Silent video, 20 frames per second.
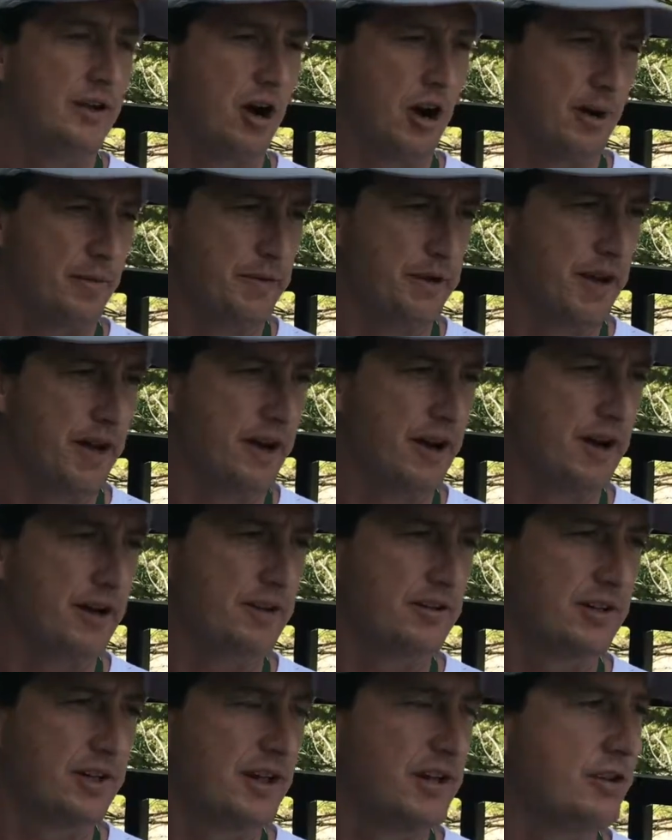carbon
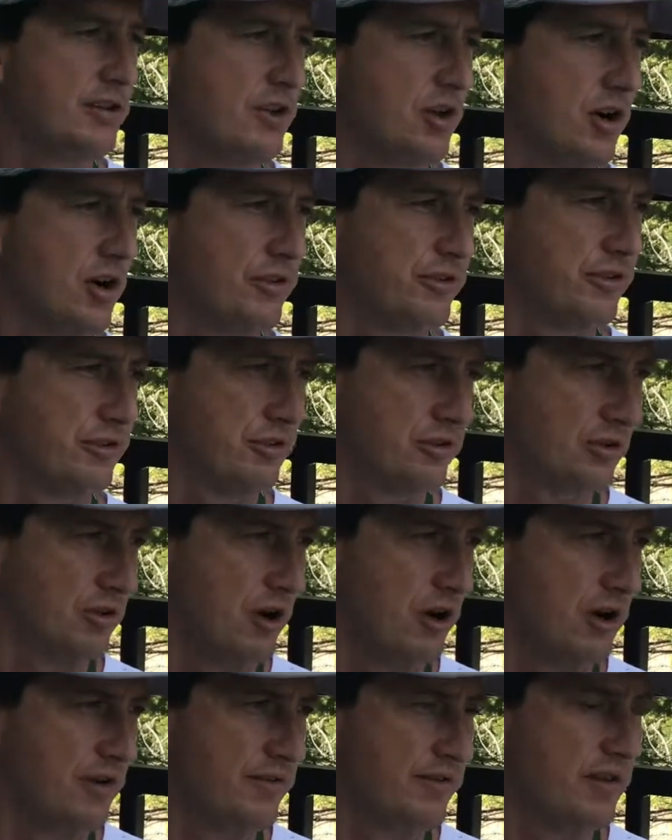dioxide could also
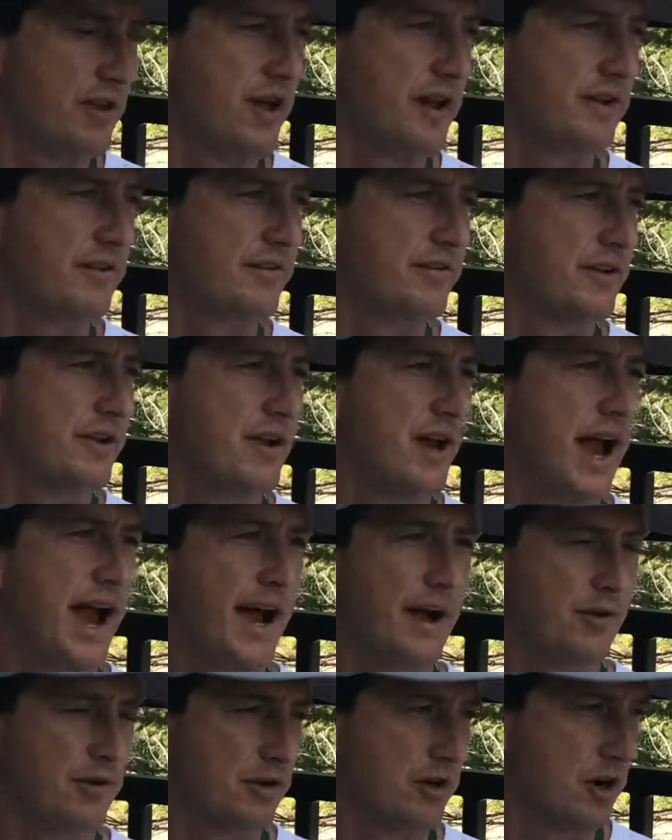solve a lot of
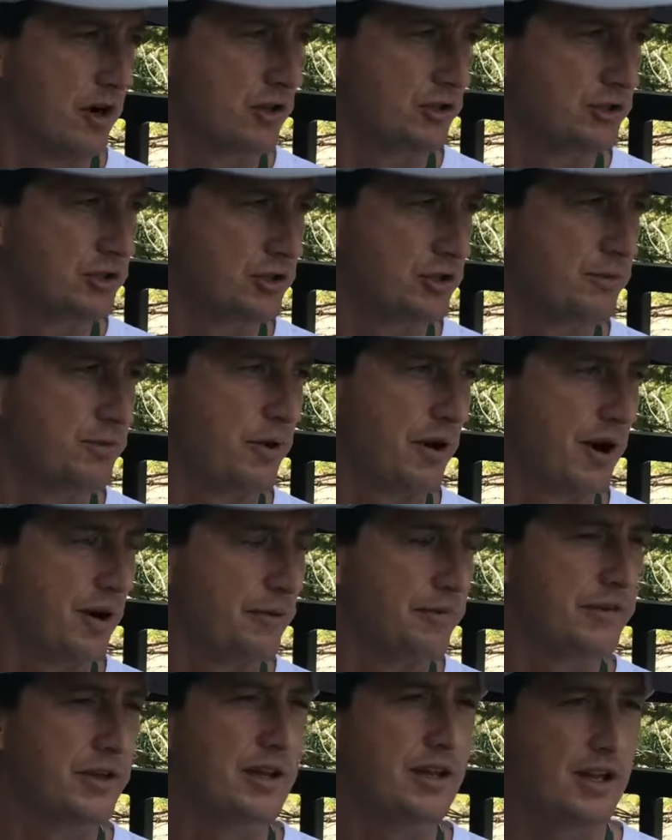agricultural
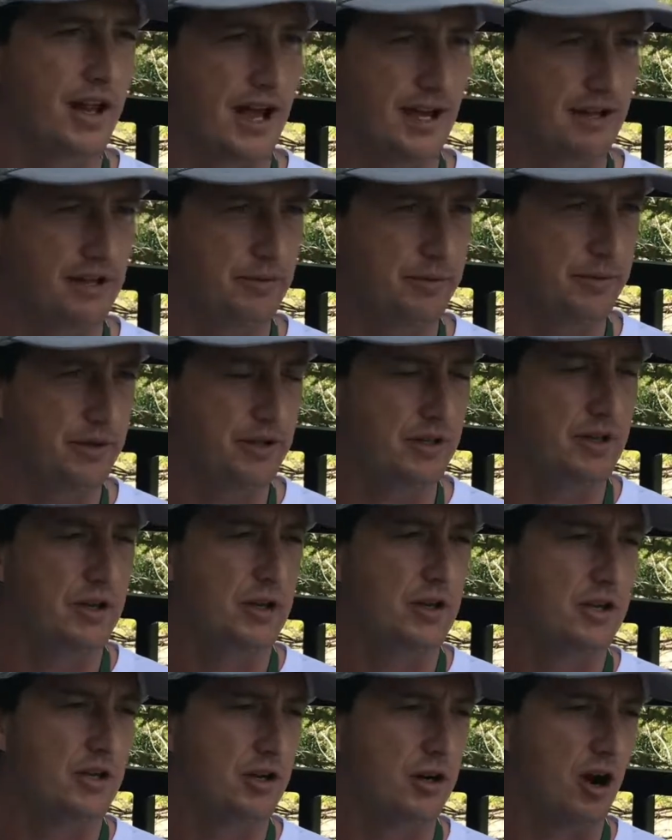problems. I'd like to put
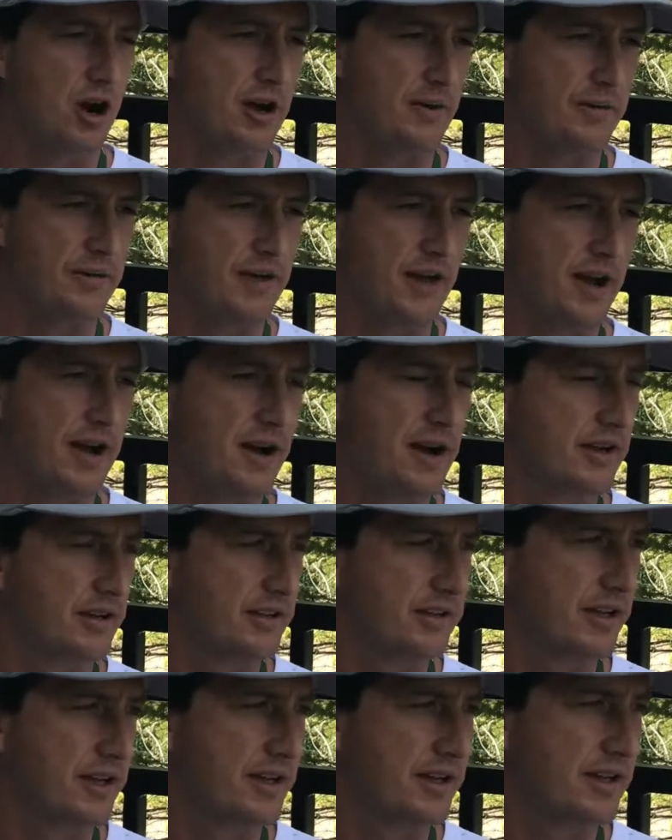the carbon
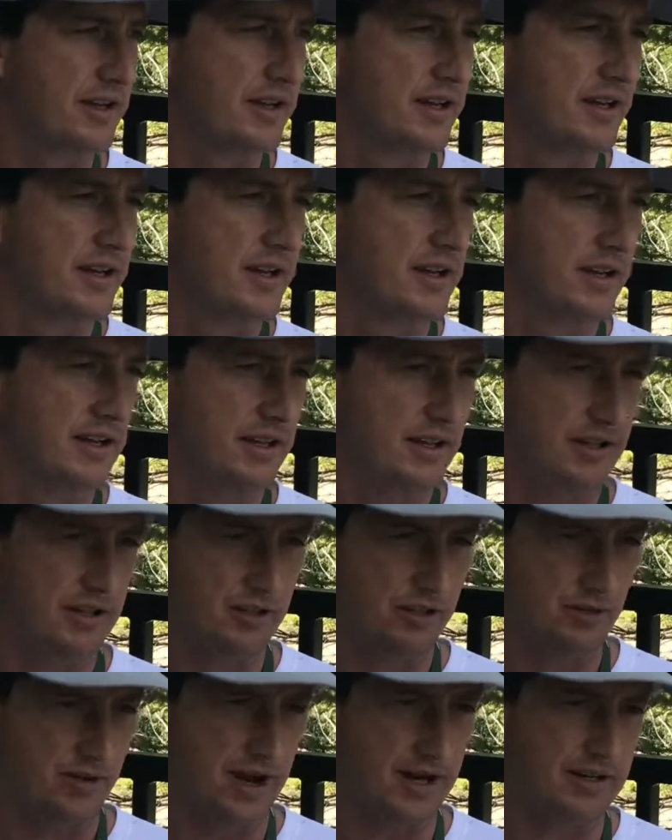dioxide
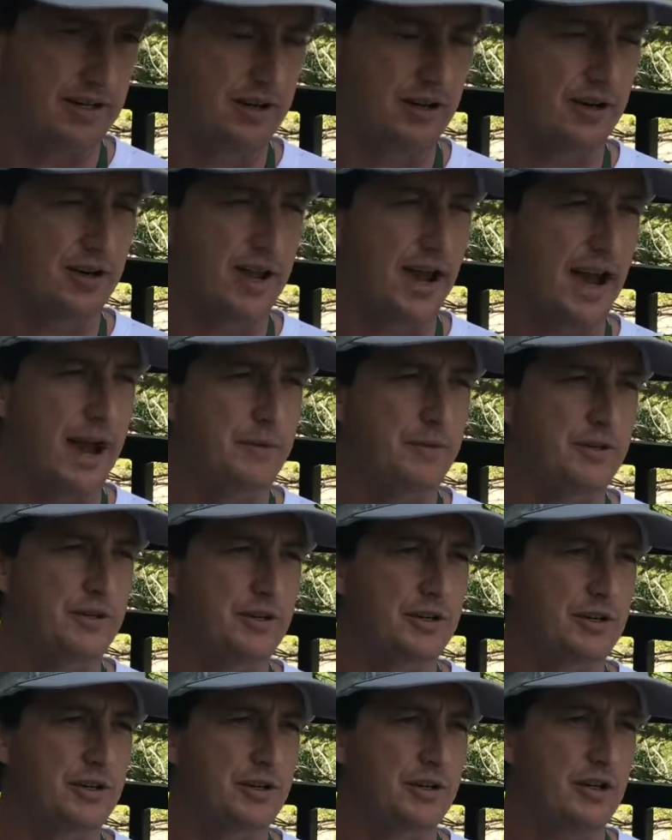direct air
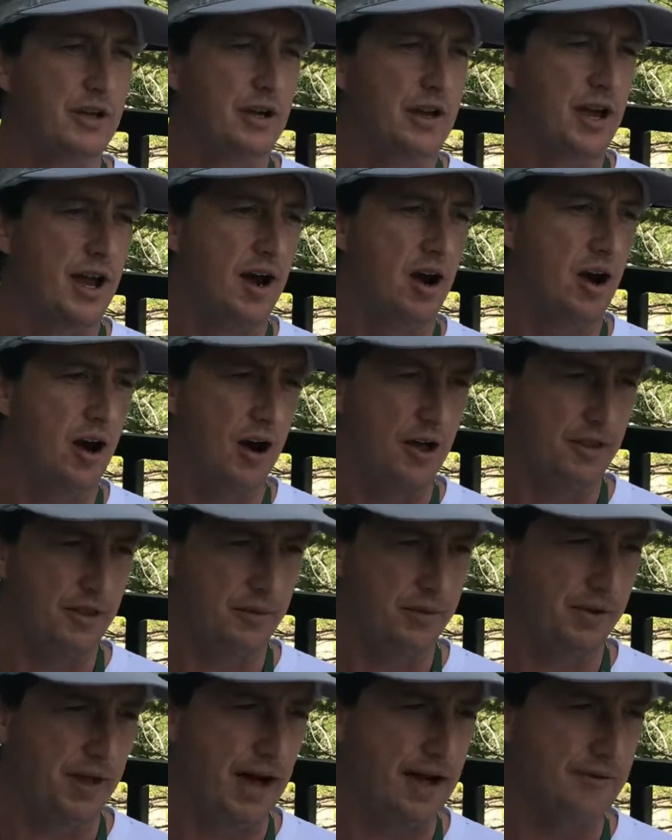capture on the
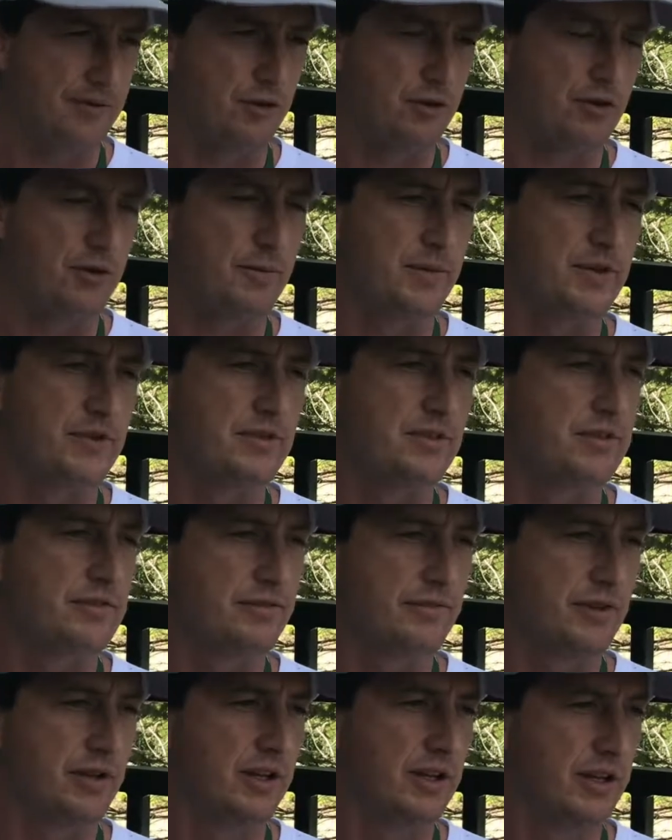platform as an
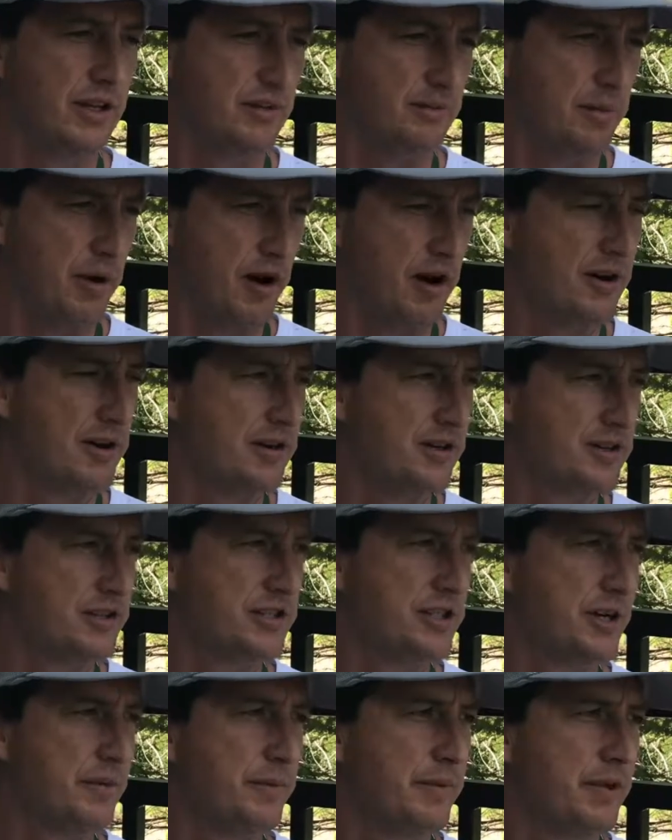affiliate
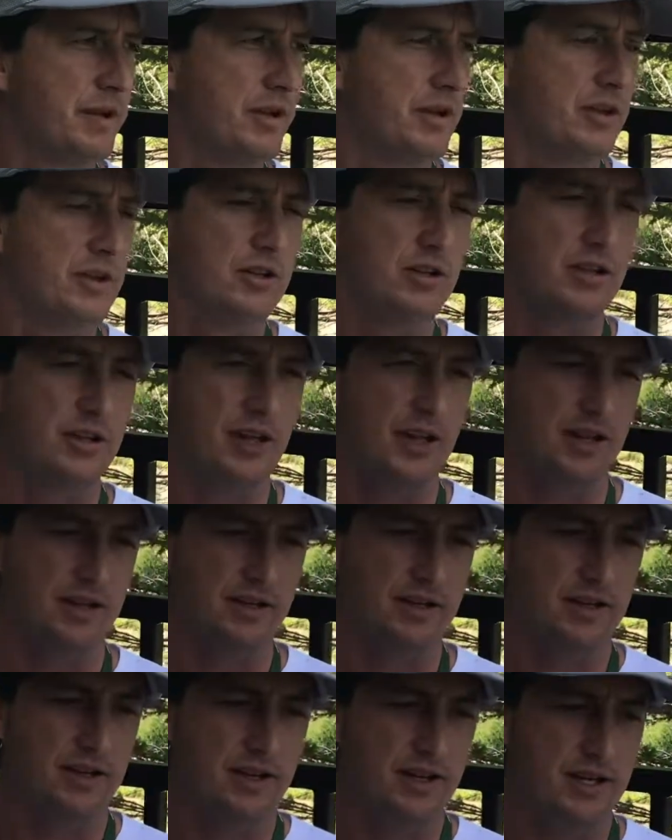partnership mm. to
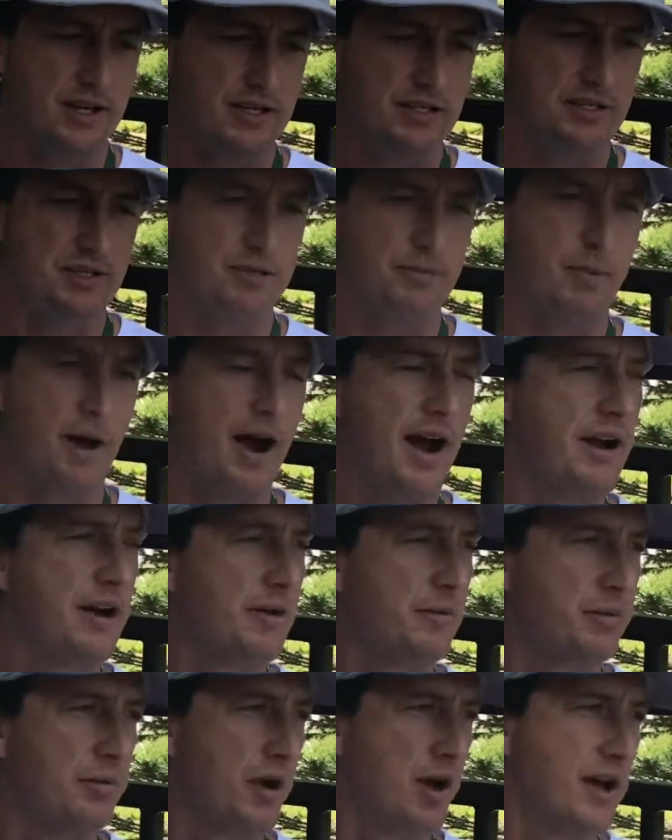then
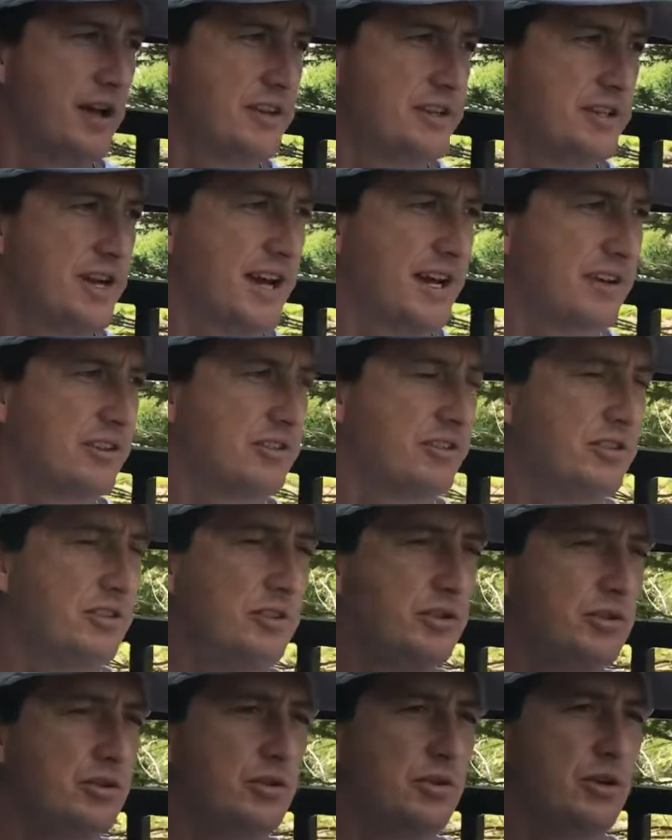inspire projects
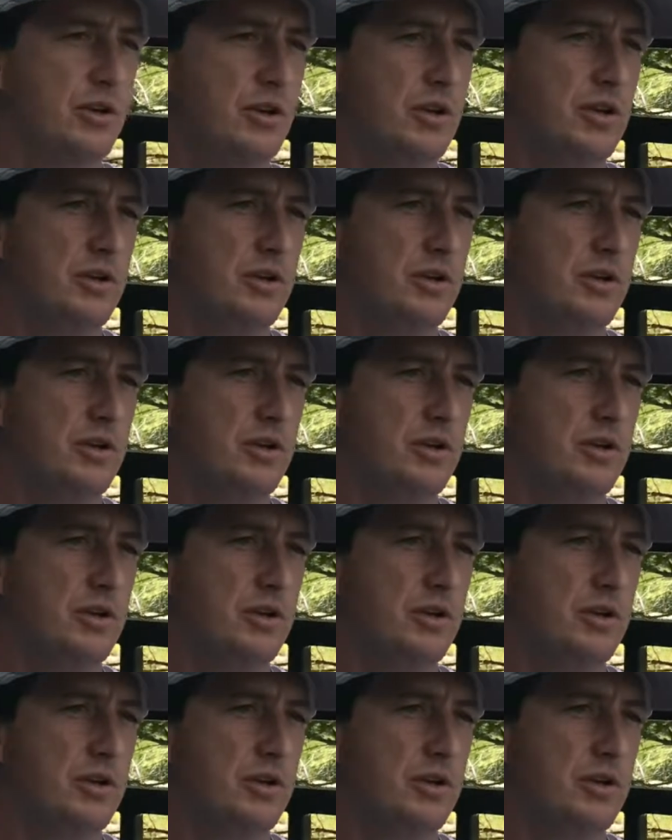to